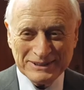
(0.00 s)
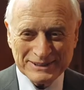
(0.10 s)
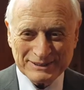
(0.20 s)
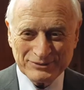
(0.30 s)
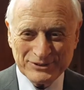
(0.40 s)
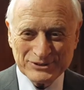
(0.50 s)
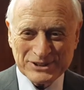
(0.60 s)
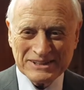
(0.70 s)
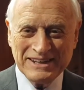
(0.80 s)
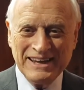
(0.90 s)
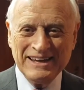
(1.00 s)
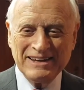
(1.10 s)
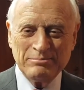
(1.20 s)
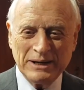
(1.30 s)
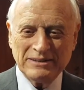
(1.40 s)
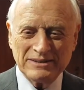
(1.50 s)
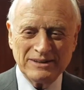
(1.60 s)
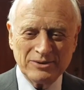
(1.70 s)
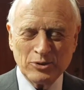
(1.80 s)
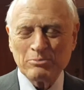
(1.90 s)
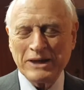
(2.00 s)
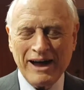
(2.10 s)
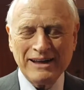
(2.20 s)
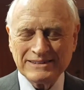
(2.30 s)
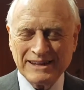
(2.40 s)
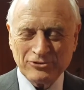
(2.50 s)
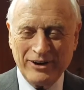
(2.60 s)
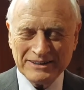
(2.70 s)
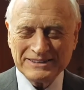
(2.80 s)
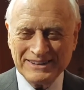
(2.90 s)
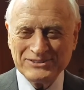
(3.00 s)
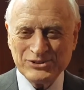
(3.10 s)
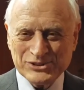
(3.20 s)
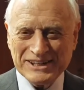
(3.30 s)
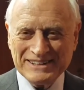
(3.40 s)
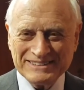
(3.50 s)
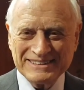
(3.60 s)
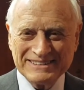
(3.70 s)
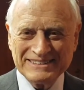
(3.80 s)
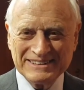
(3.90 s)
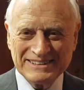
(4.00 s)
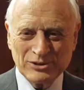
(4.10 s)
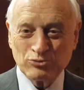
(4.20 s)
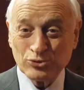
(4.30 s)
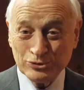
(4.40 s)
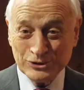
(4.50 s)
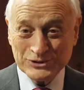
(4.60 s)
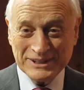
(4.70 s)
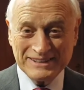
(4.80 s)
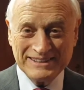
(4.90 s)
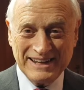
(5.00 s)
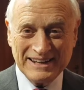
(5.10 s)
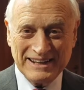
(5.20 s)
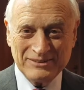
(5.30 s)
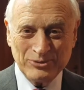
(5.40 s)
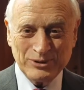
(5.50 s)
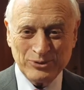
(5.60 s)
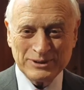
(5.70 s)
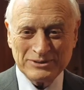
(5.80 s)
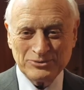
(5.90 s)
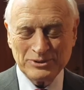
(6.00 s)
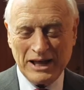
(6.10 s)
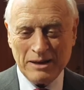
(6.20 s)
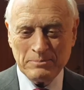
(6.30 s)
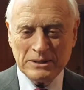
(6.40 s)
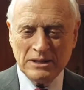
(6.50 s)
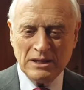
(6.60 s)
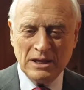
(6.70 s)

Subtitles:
confusing. But we're beyond trying to understand the rules and what will happen,